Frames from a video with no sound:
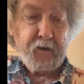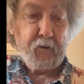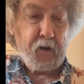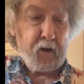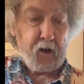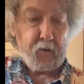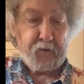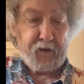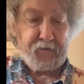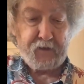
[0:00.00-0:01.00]

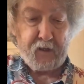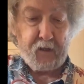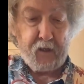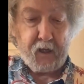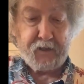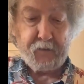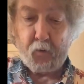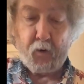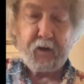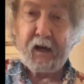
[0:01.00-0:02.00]
riffs. It's
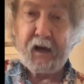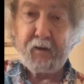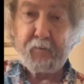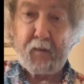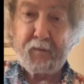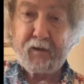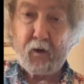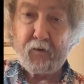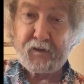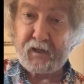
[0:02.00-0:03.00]
important to kind of maybe know
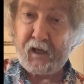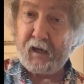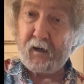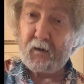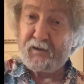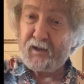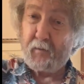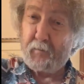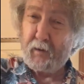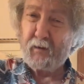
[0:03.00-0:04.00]
the scale because you can
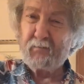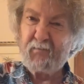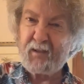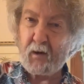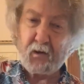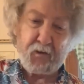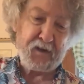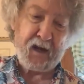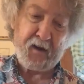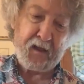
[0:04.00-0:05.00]
build solos
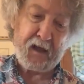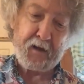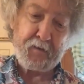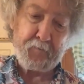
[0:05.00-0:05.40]
out of that.